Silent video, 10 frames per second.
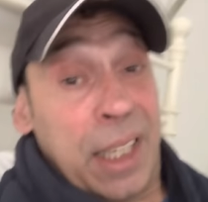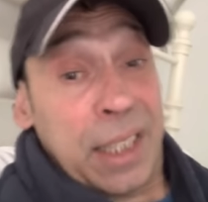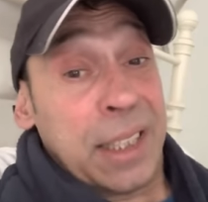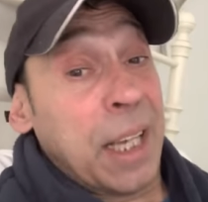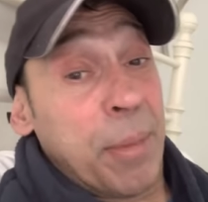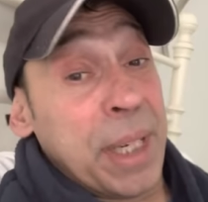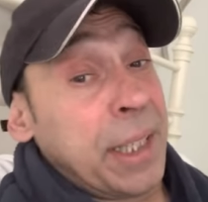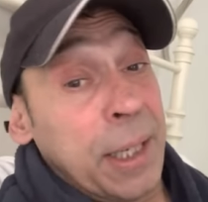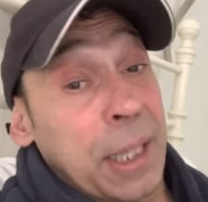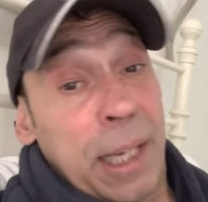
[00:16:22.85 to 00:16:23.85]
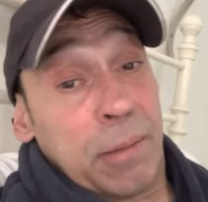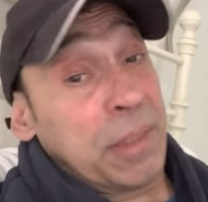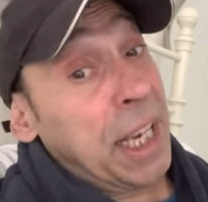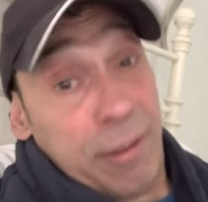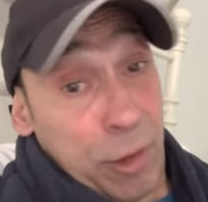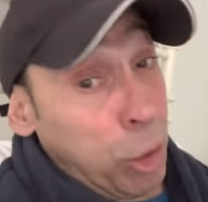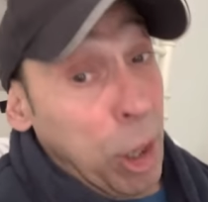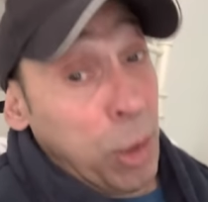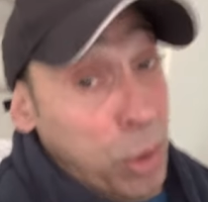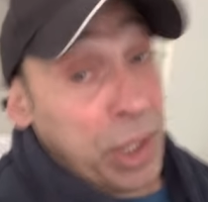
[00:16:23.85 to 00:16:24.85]
you know what I mean, and Dave
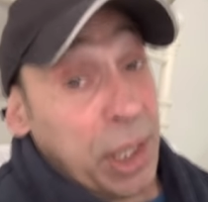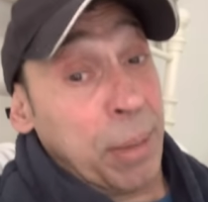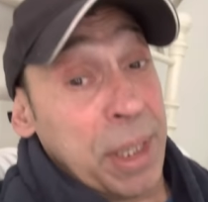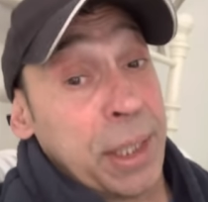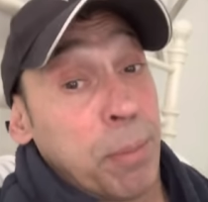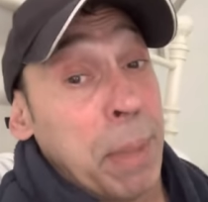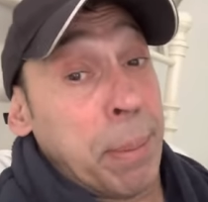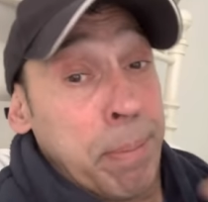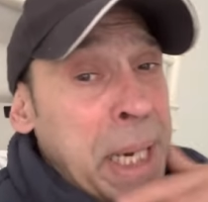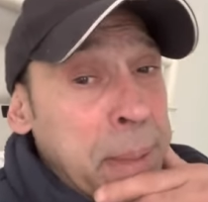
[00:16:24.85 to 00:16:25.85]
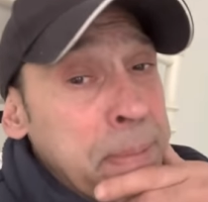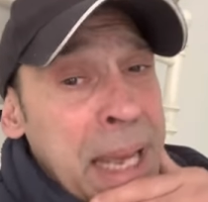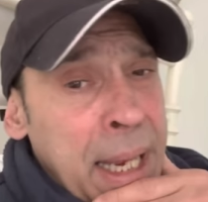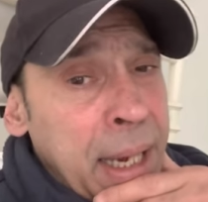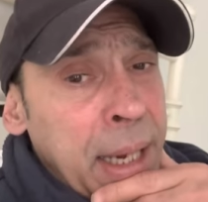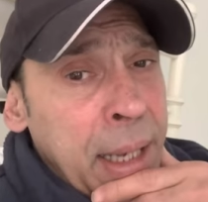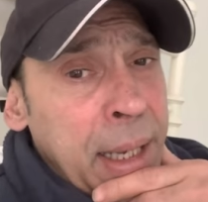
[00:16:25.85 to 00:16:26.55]
Croak, you know what I mean. Many men